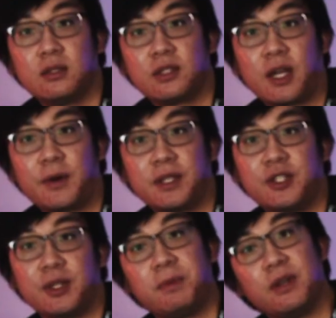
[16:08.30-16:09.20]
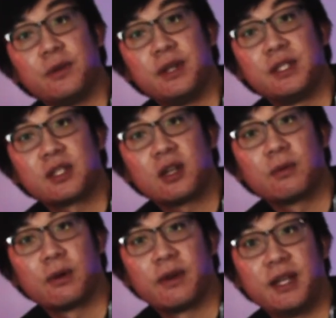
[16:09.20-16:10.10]
So now with the GPU
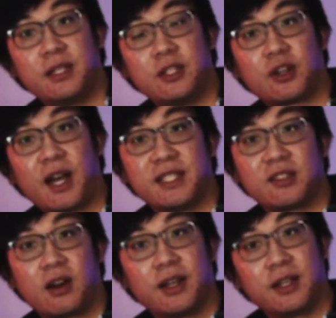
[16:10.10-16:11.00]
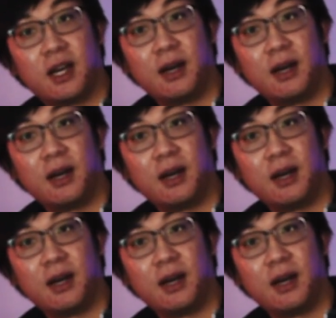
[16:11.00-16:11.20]
installed, we're ready to try starting